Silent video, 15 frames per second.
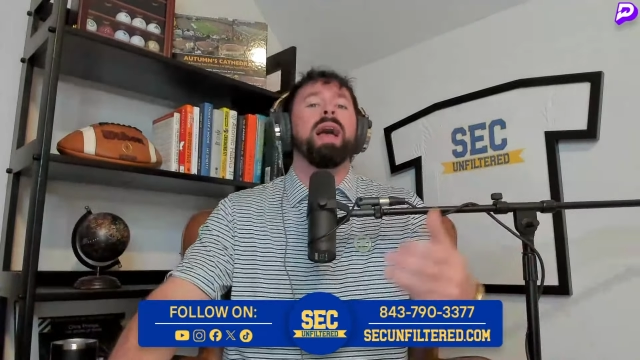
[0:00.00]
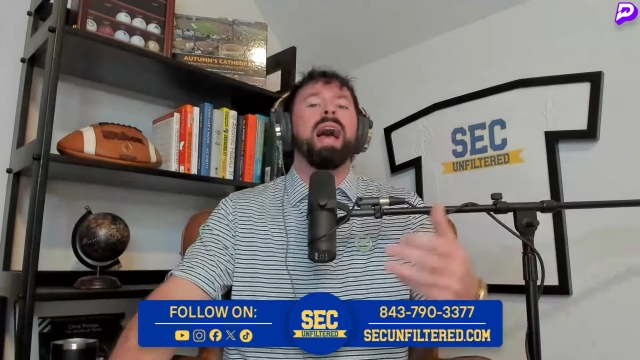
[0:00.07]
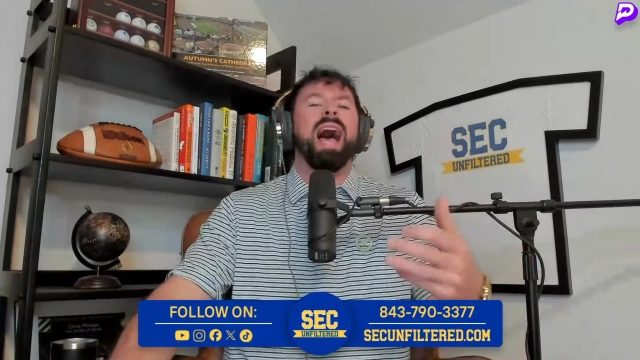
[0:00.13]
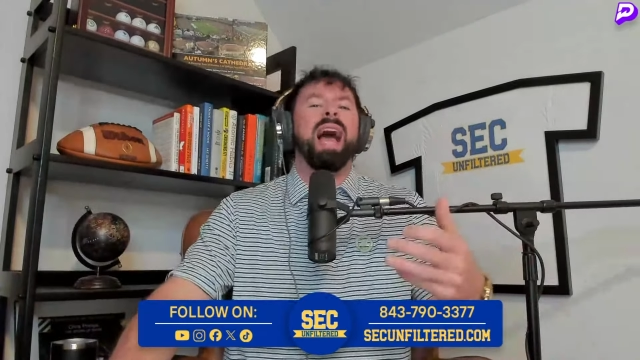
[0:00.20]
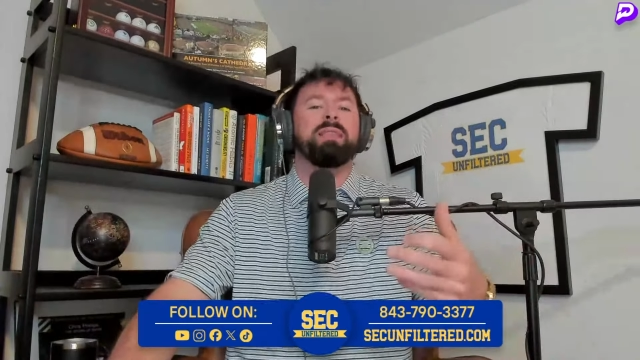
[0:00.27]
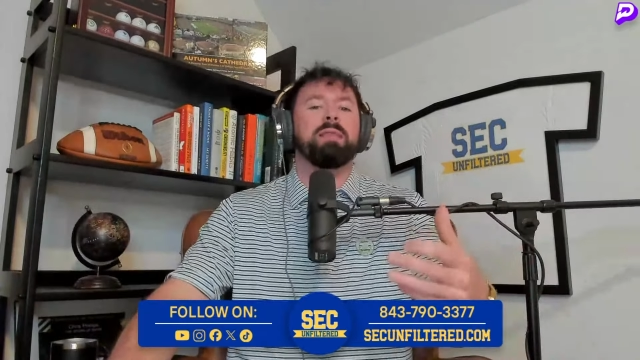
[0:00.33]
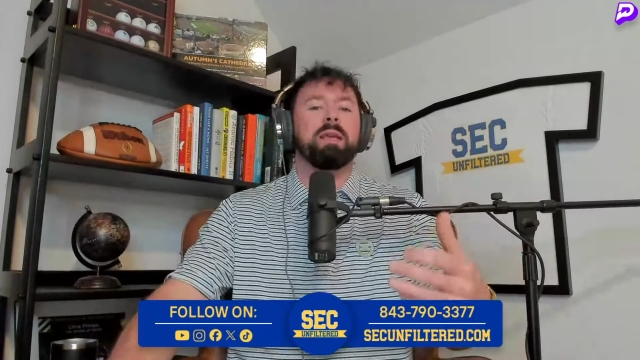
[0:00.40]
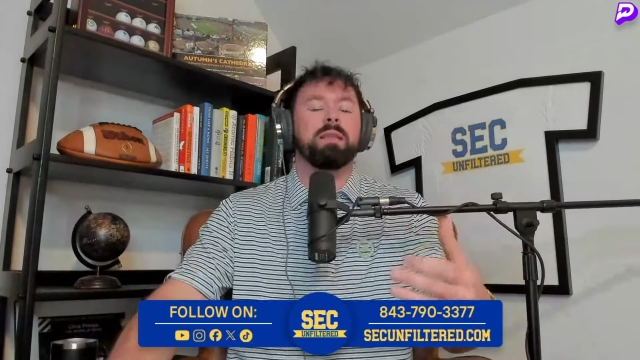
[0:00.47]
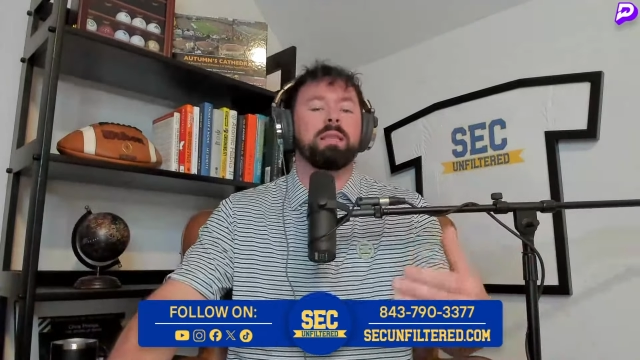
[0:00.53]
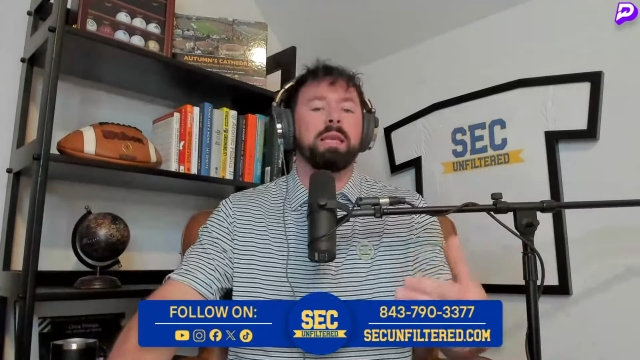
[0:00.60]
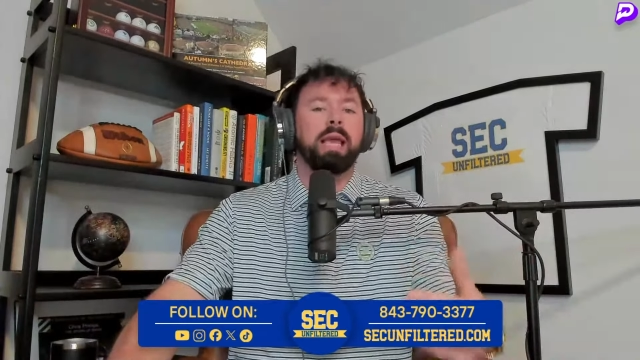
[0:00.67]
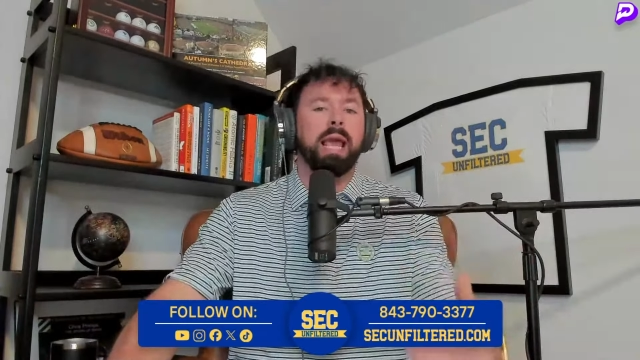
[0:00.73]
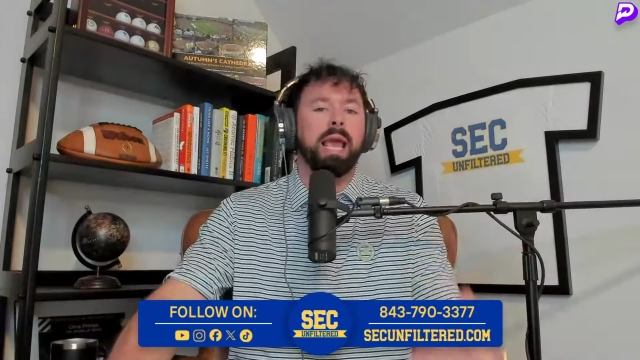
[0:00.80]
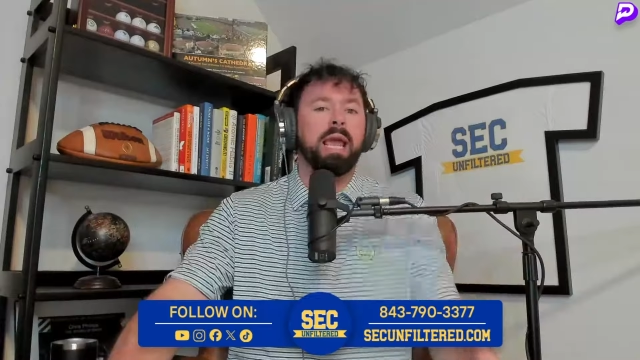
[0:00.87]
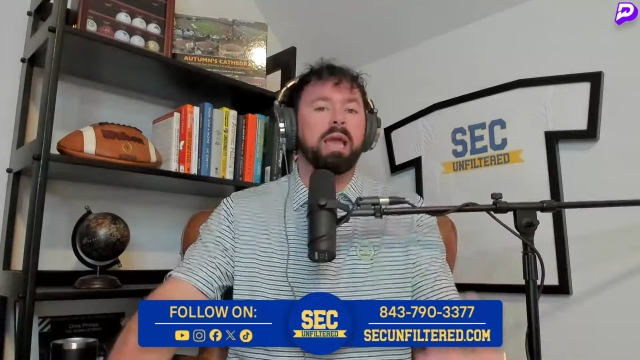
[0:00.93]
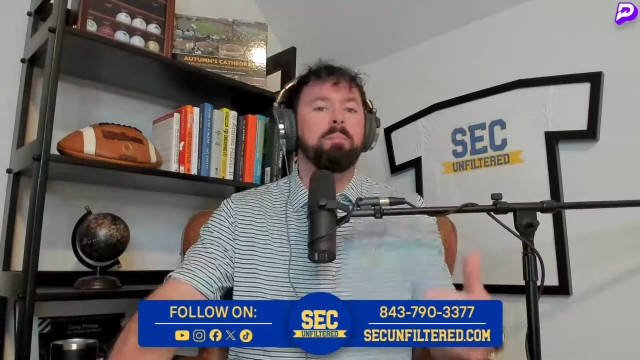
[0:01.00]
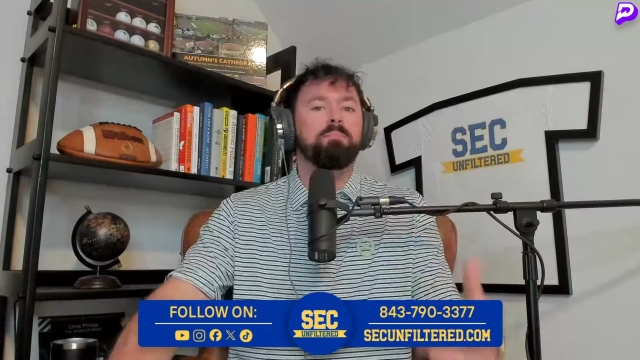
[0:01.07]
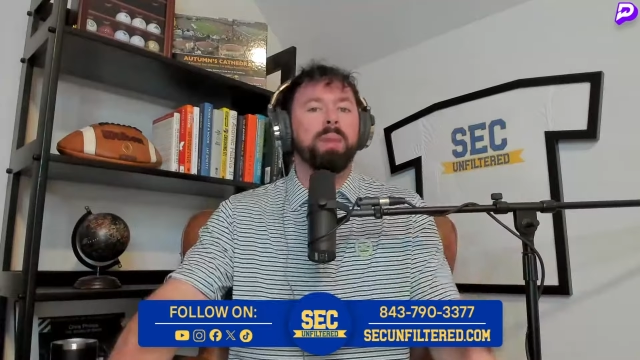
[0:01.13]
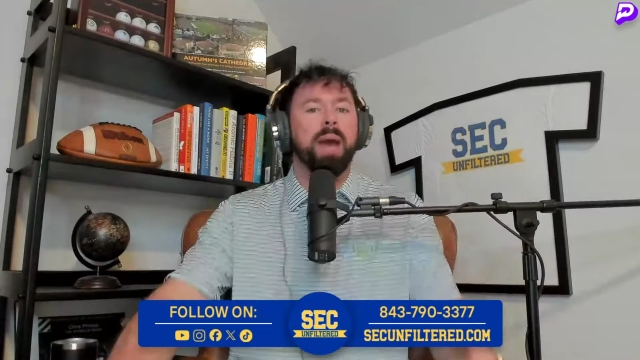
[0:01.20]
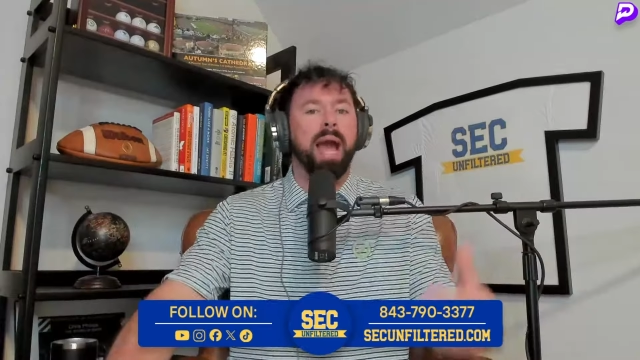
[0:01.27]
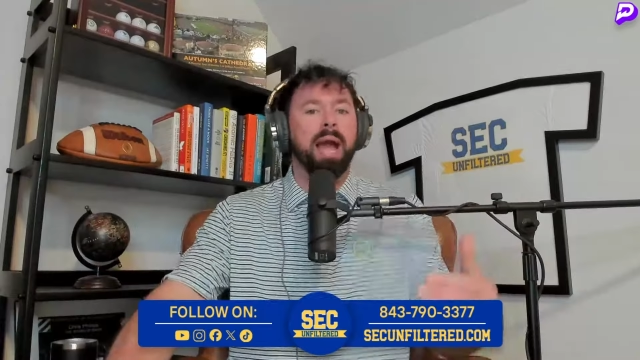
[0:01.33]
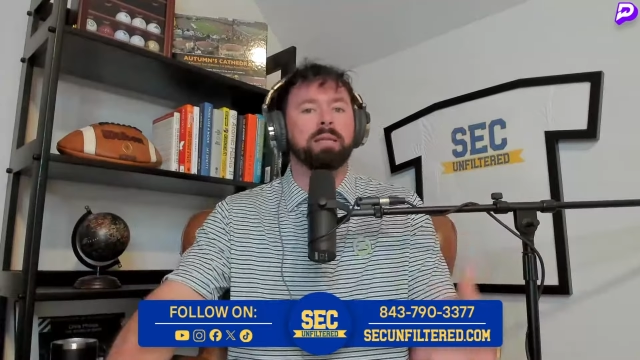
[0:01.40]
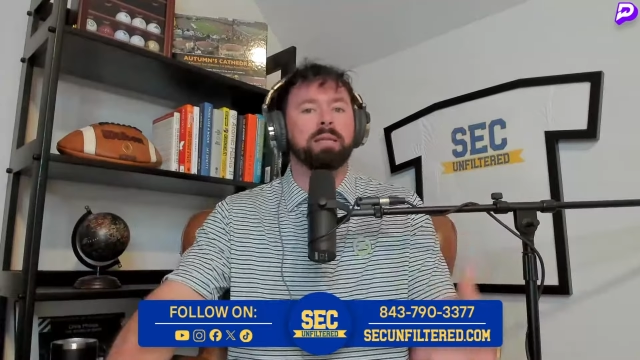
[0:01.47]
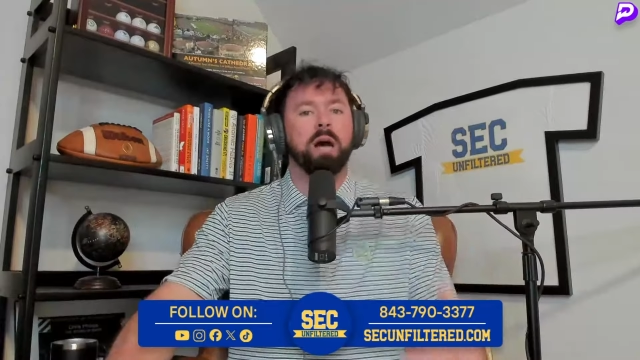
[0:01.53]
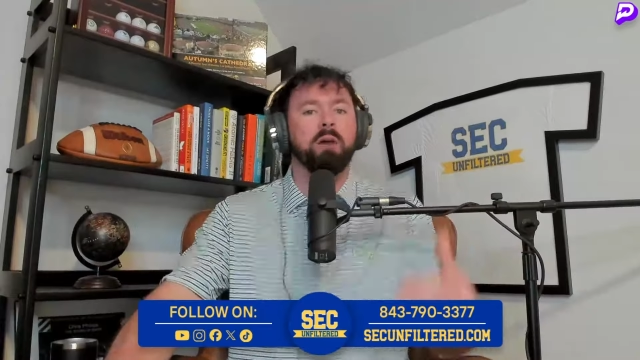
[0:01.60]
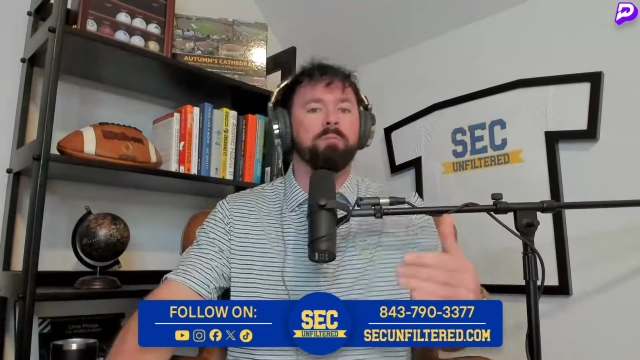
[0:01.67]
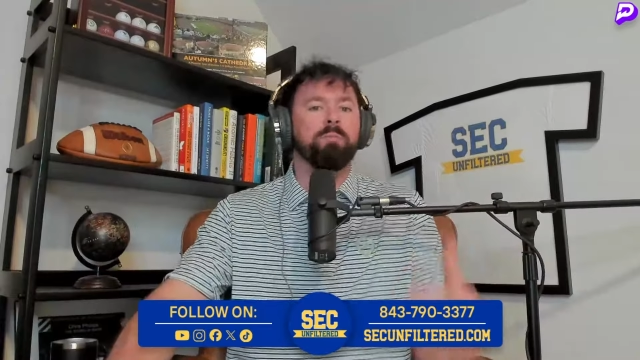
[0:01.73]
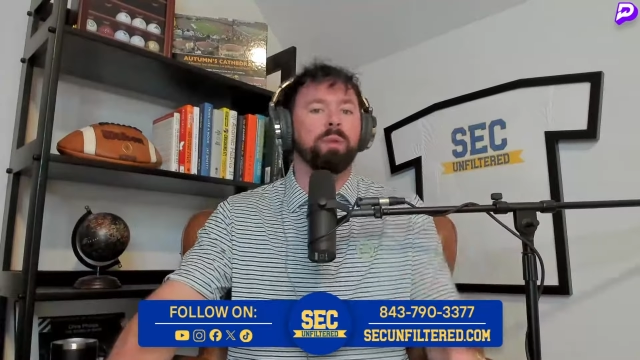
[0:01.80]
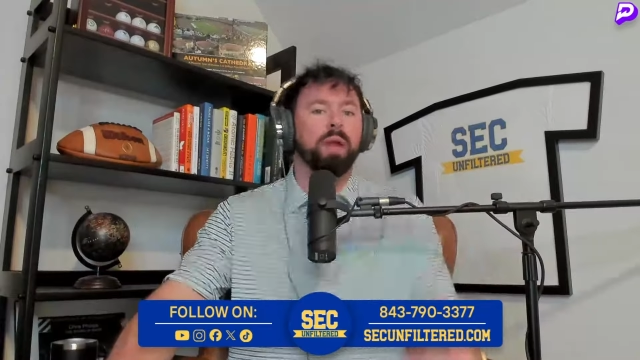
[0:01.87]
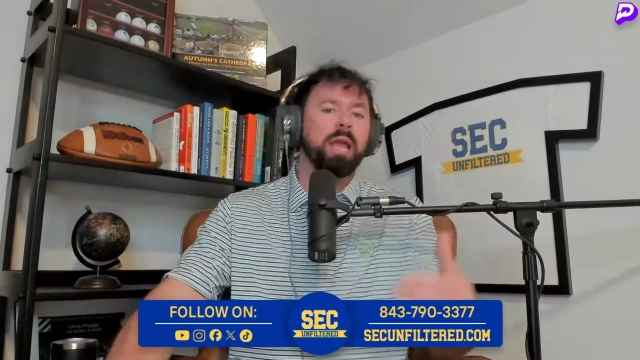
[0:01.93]
I think the impact
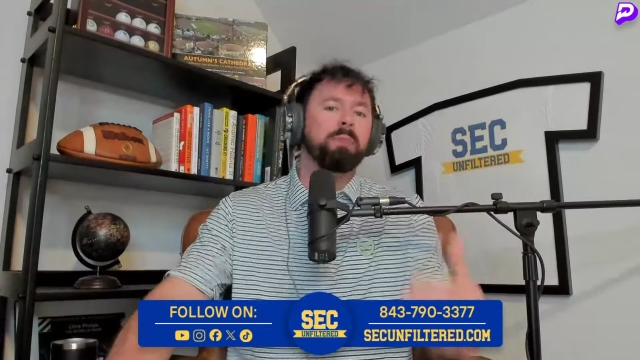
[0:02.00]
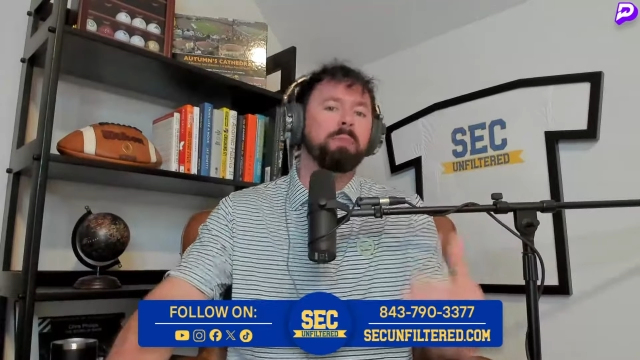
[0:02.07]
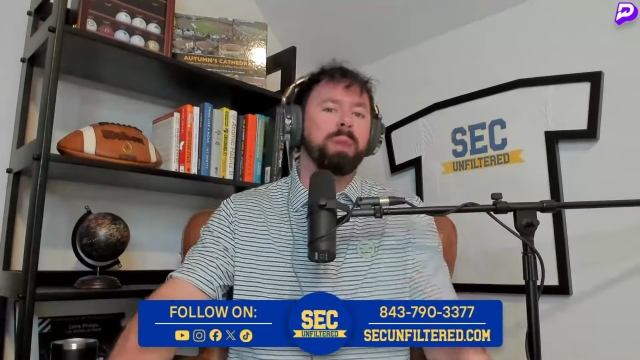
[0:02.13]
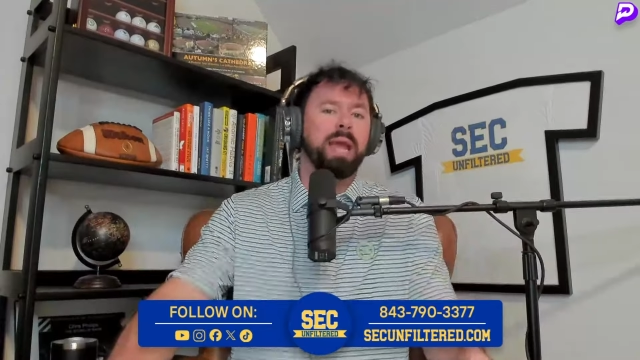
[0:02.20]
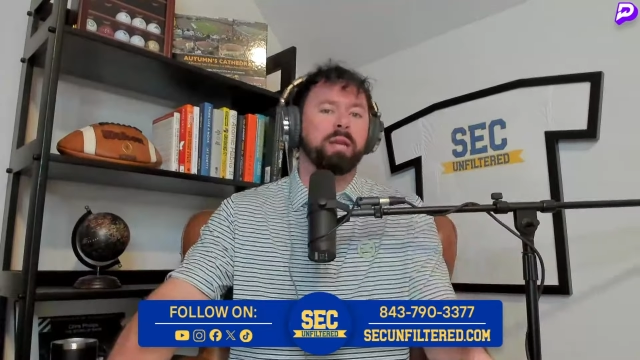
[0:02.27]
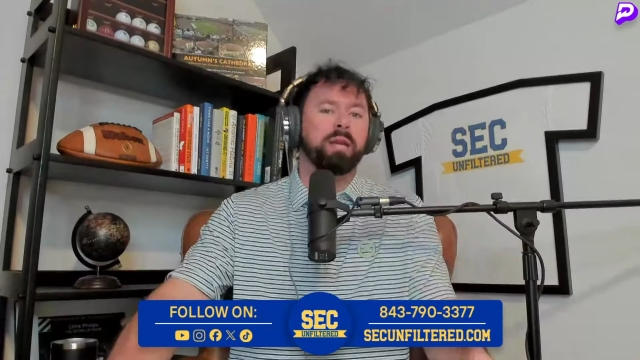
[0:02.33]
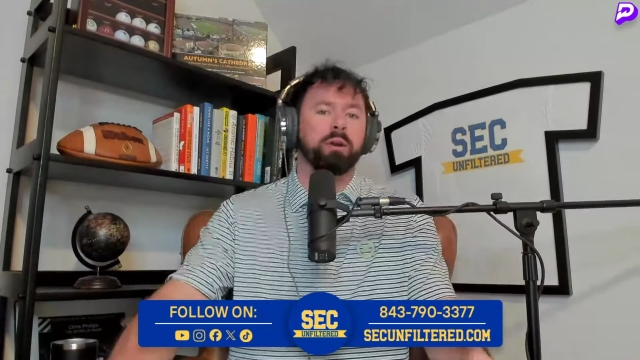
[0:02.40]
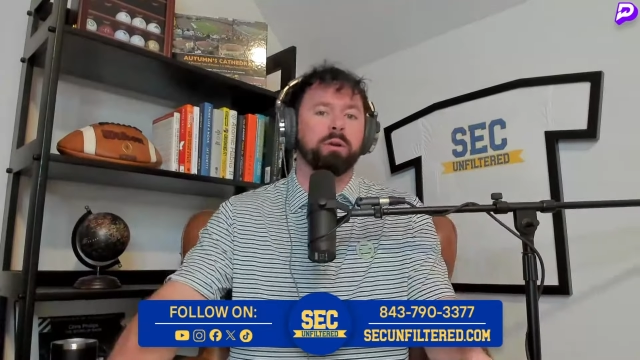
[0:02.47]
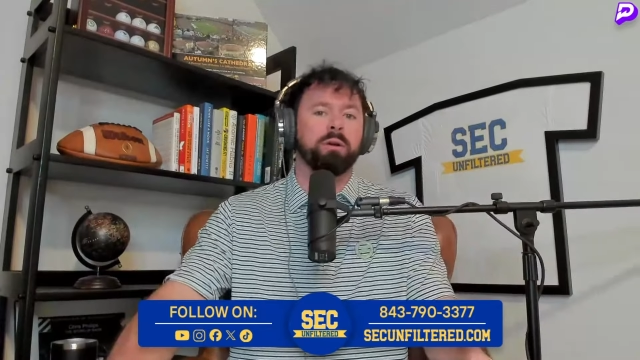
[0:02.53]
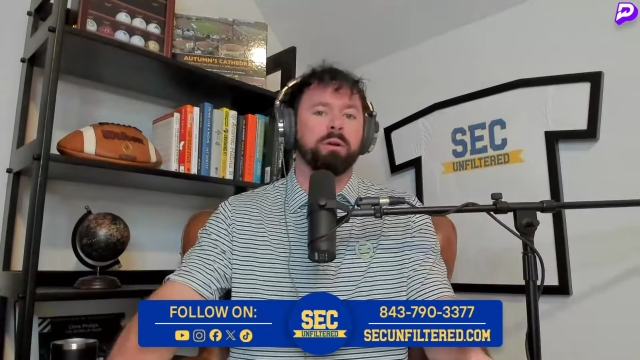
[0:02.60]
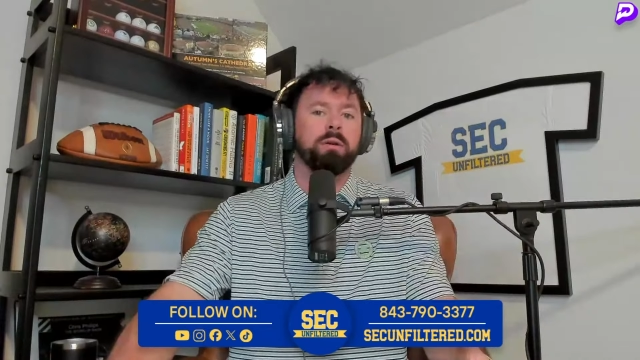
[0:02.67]
of Blake Baker